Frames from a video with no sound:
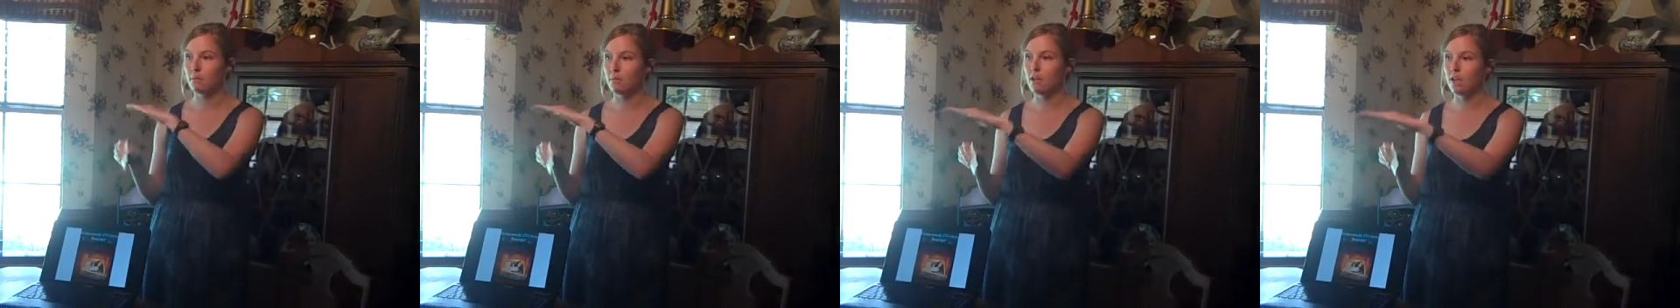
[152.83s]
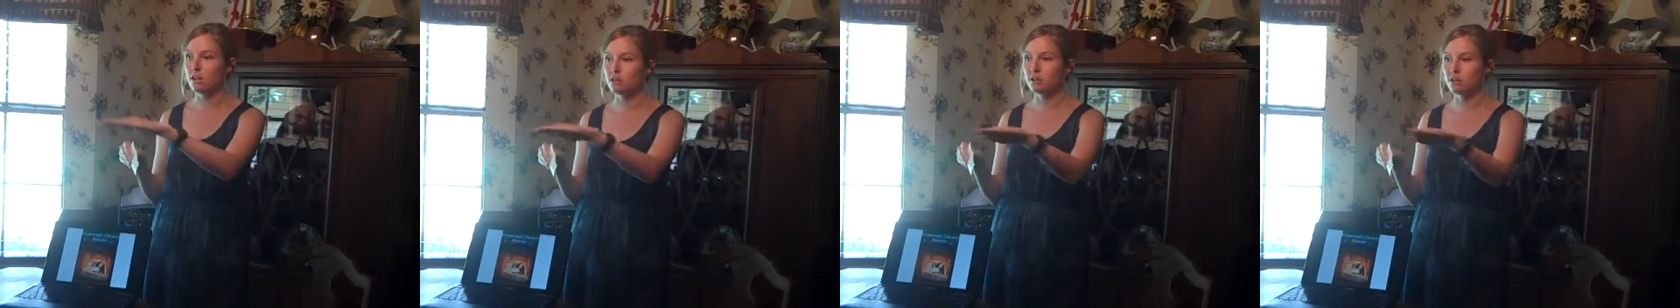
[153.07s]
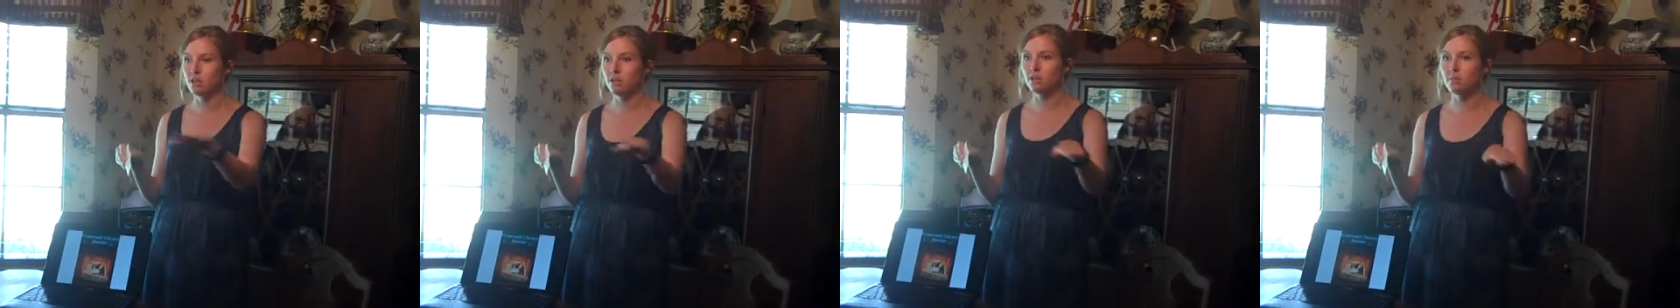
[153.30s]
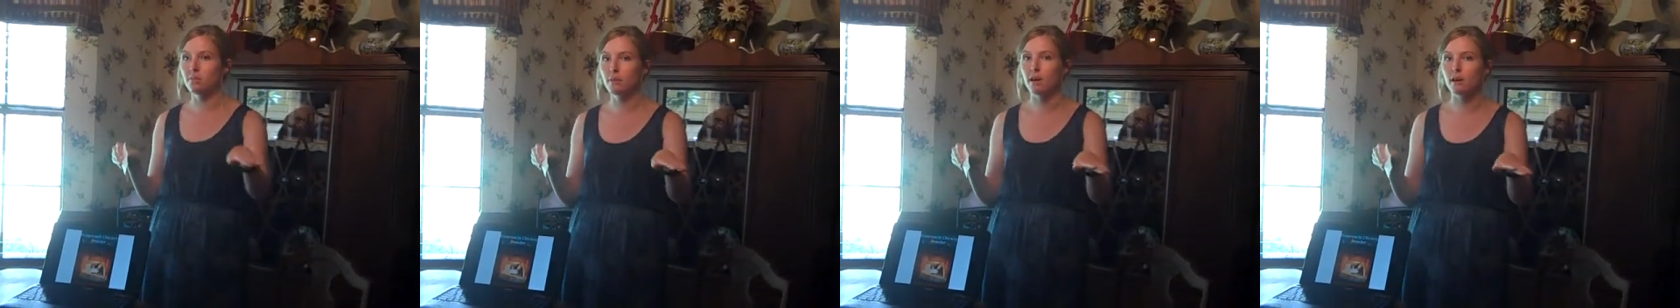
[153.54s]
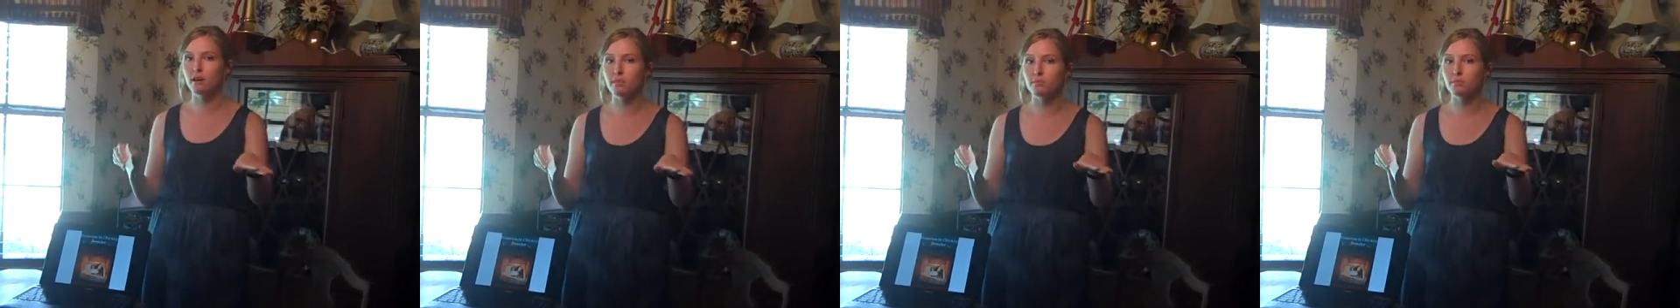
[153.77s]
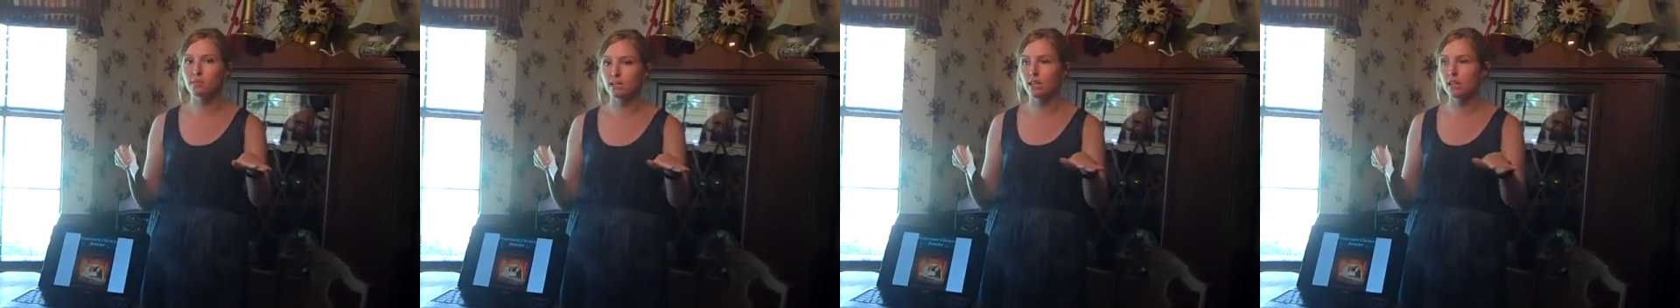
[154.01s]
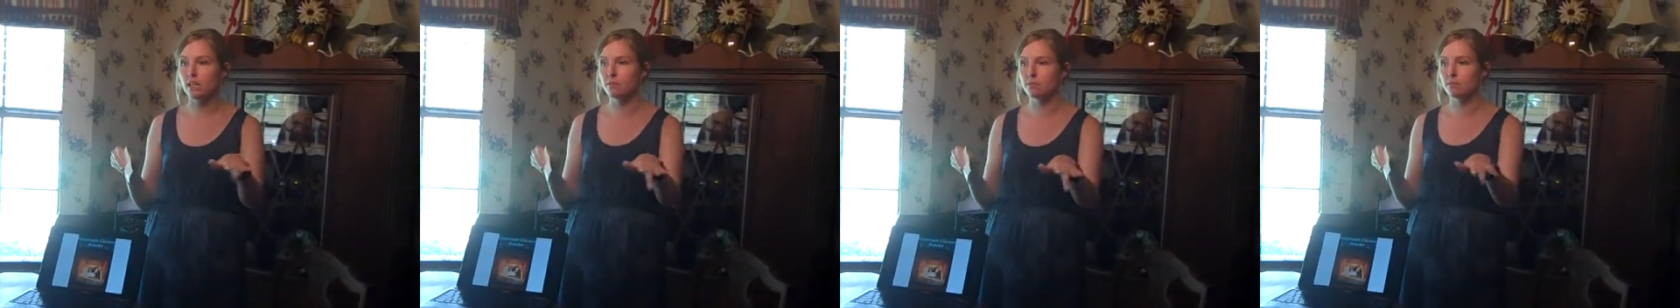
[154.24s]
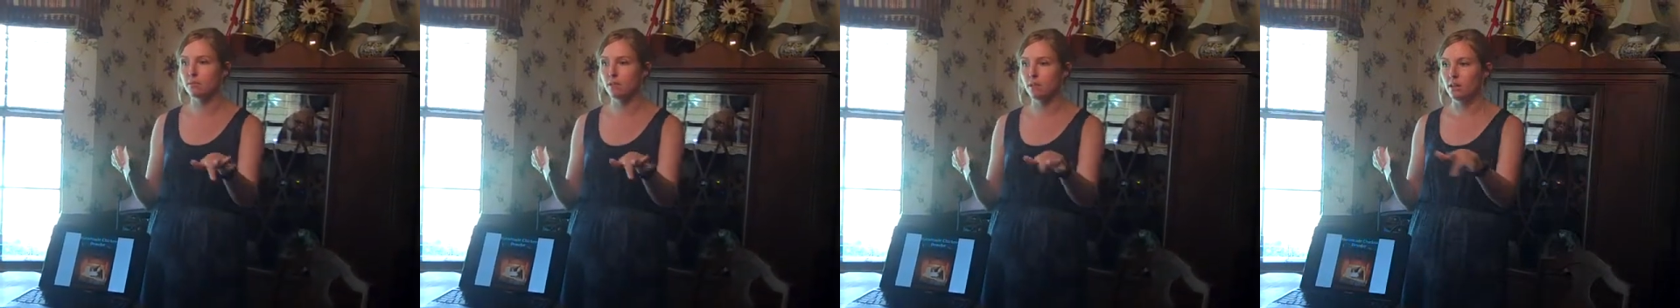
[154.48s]
mesh on the bottom to
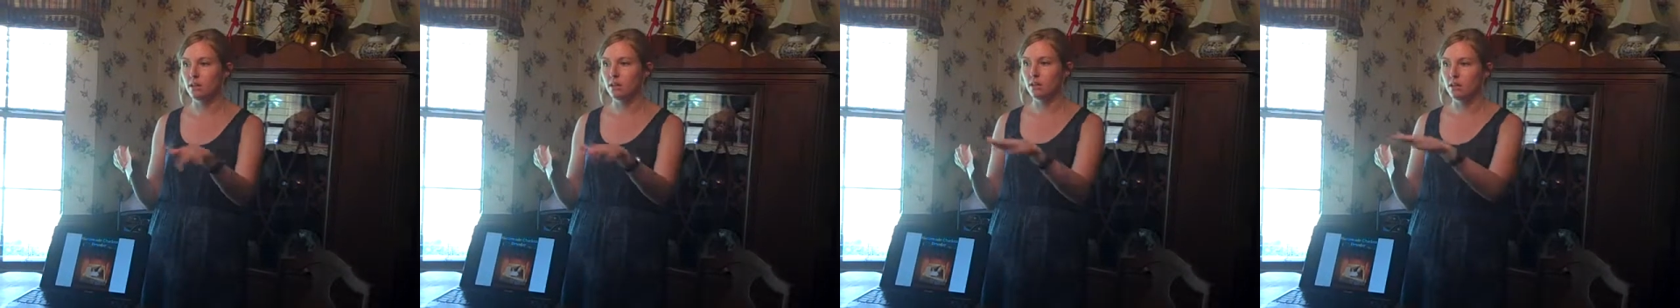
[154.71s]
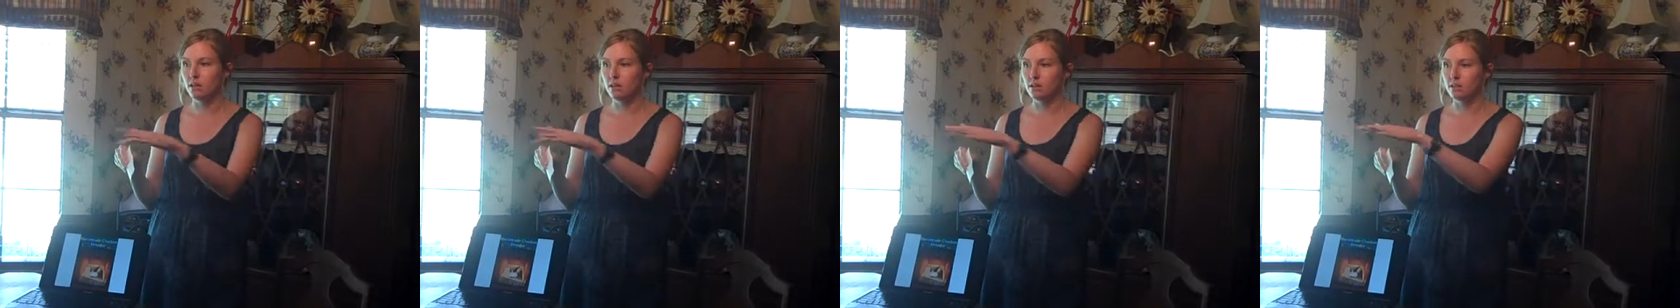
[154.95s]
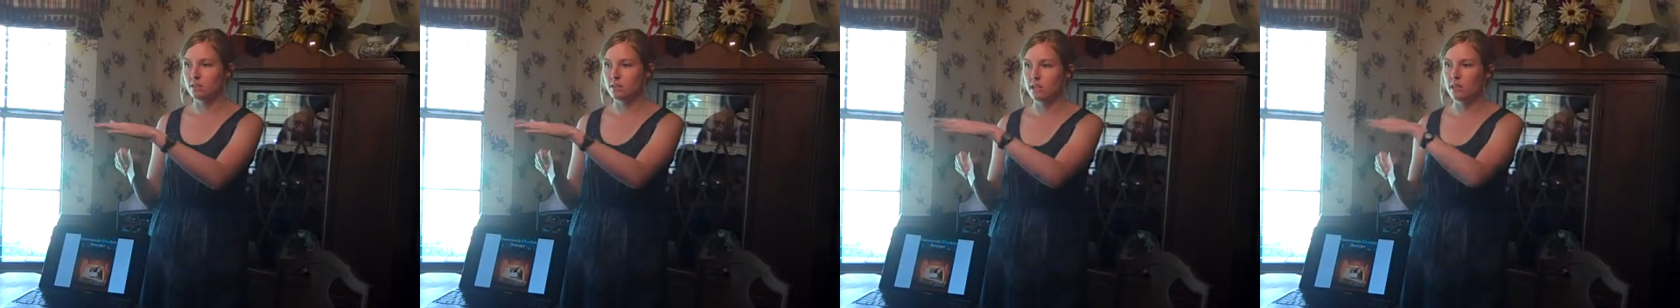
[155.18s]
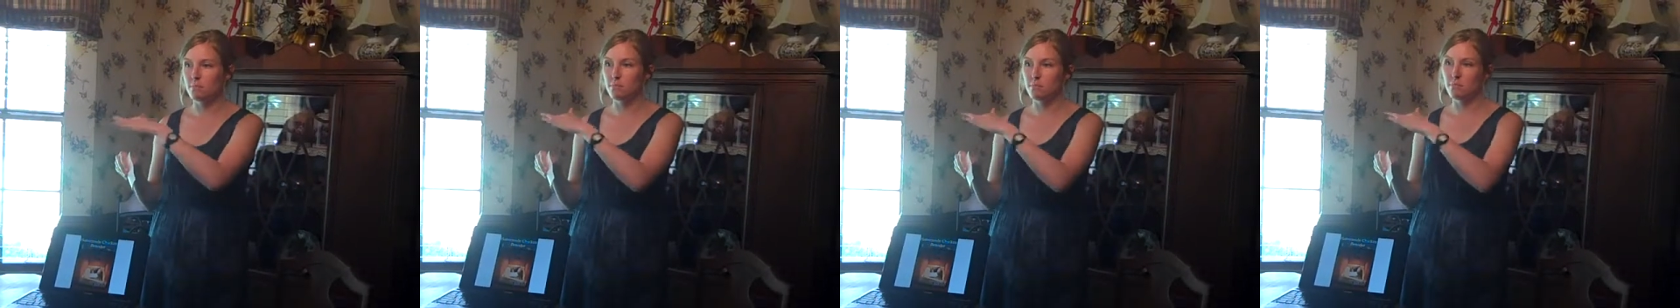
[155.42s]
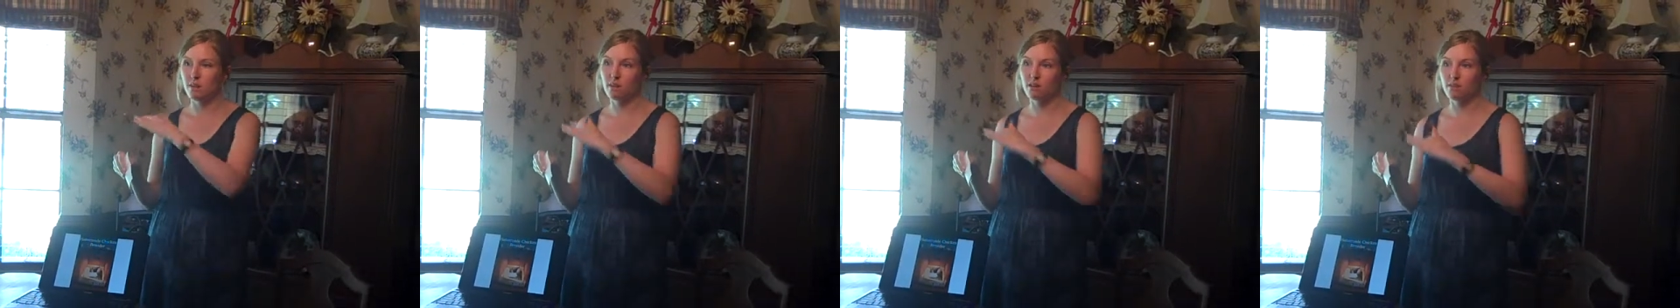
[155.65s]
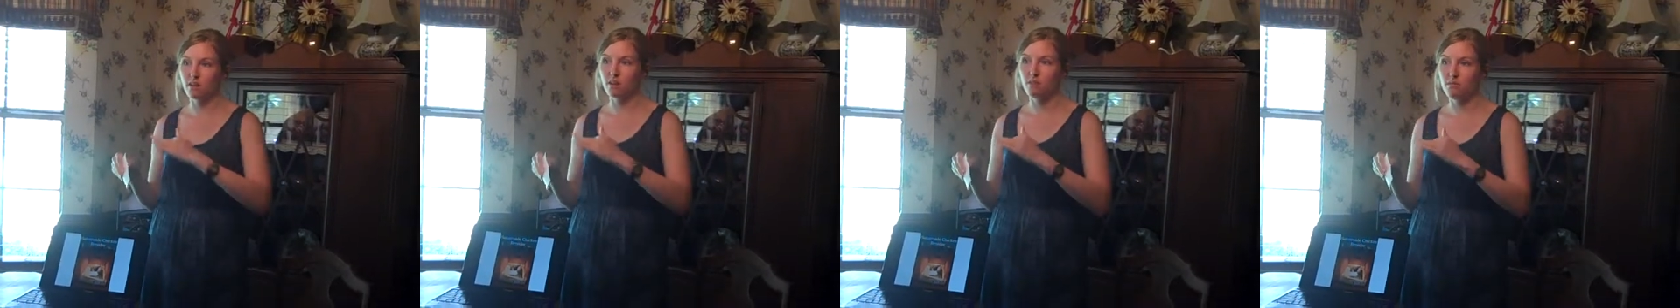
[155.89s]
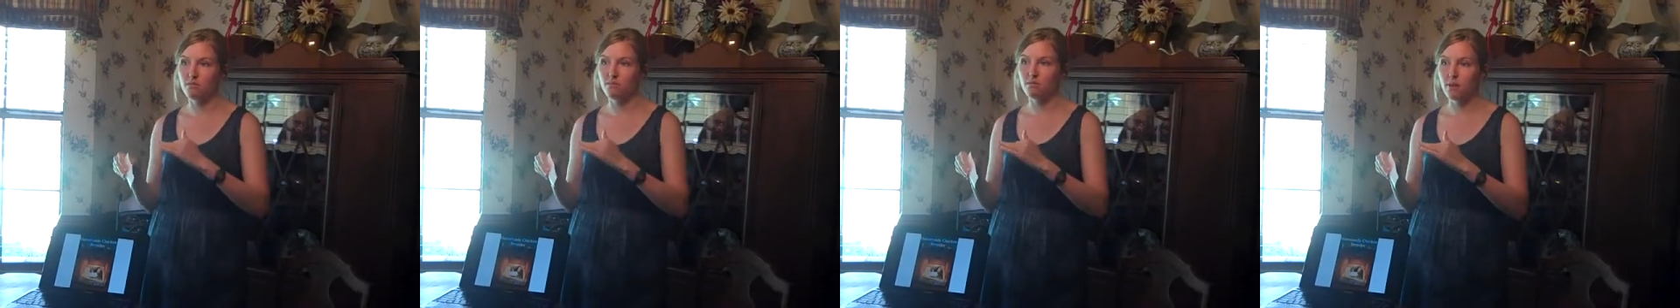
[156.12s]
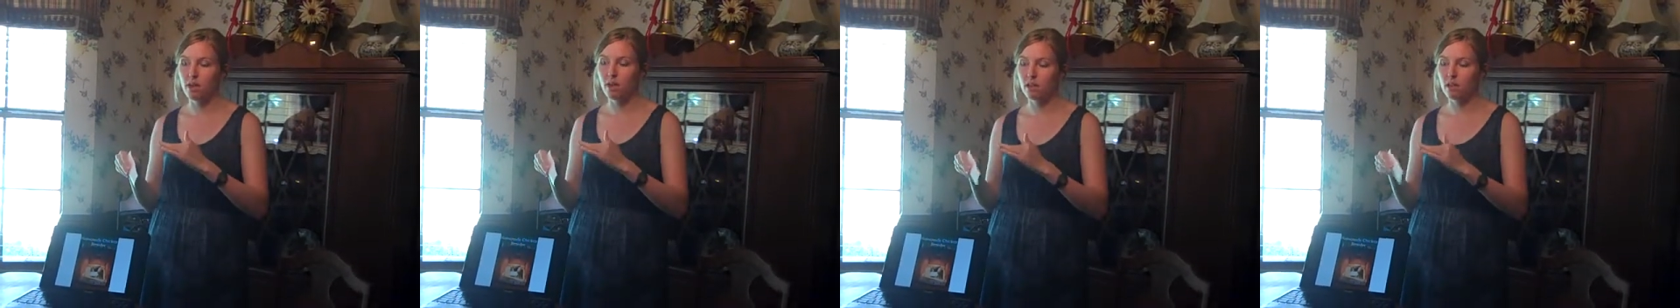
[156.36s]
keep them out of their
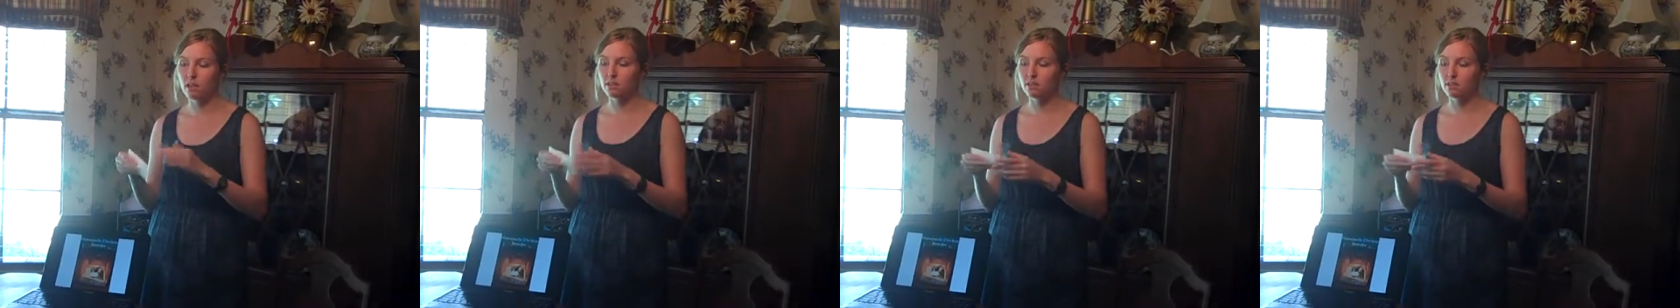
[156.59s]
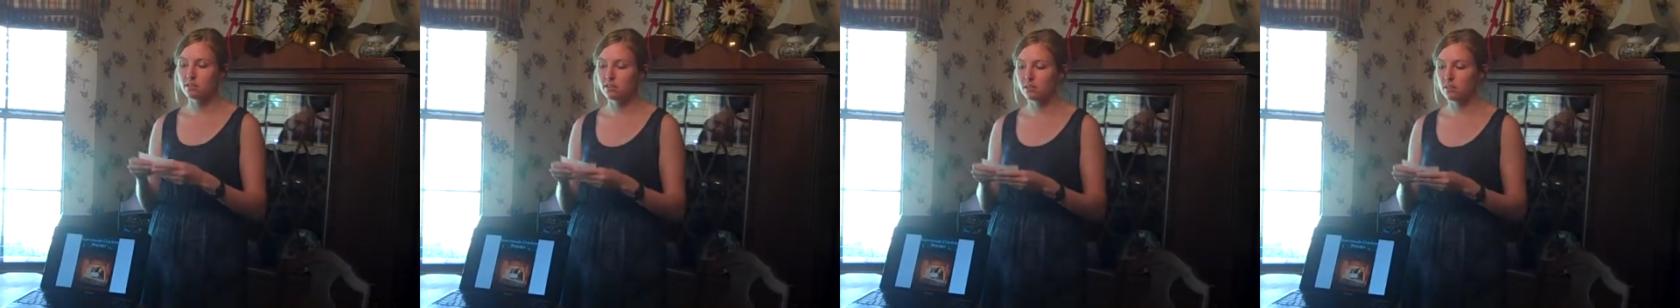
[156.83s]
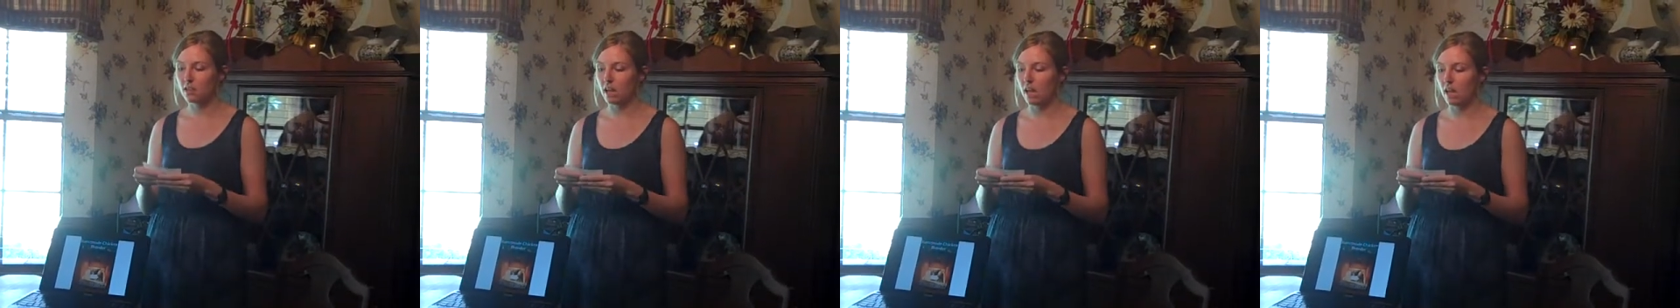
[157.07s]
own mess,